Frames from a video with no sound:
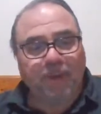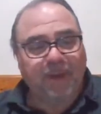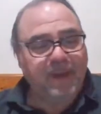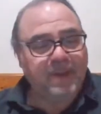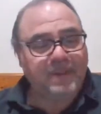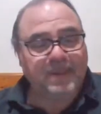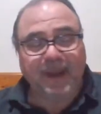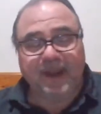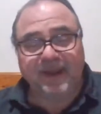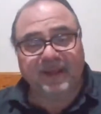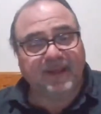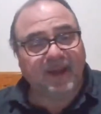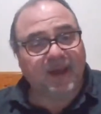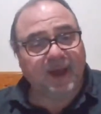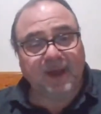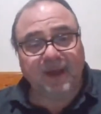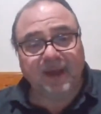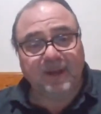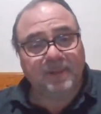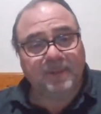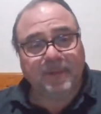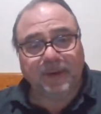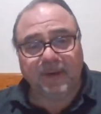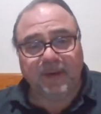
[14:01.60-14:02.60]
hit my tongue
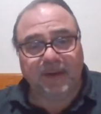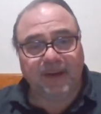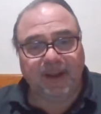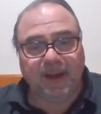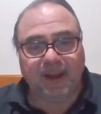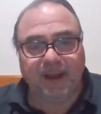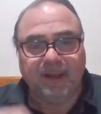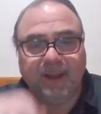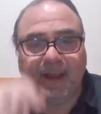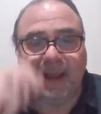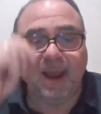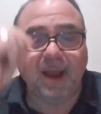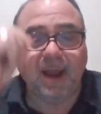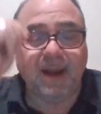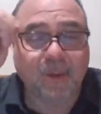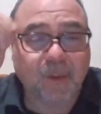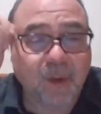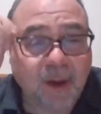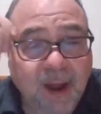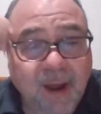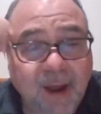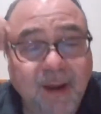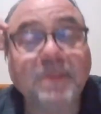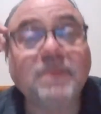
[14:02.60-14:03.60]
and put it in.
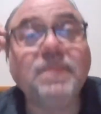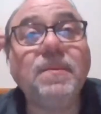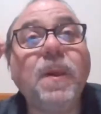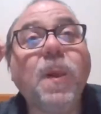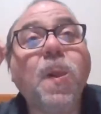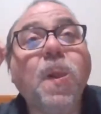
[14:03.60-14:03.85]
Anyway,